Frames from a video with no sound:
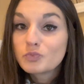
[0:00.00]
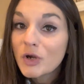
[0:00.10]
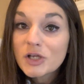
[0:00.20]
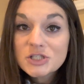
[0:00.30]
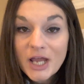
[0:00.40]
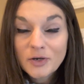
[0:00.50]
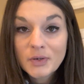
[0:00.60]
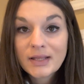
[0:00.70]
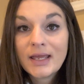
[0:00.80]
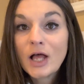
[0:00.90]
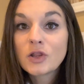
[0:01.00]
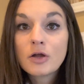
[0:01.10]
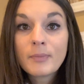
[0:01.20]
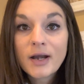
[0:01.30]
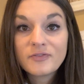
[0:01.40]
Real generally, a
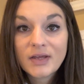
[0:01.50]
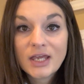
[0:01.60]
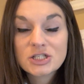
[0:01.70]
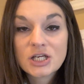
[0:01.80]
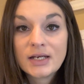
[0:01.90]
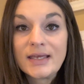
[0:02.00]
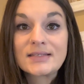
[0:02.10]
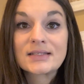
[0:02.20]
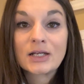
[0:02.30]
loan modification is